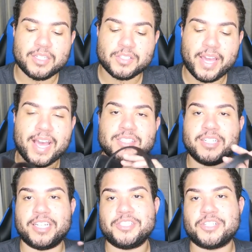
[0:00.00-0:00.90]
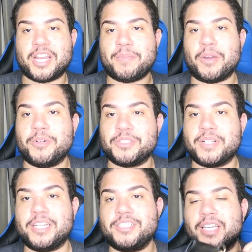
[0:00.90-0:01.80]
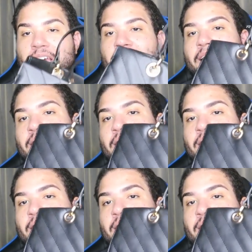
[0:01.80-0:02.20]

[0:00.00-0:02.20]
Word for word: So I asked on Instagram like which one I should get,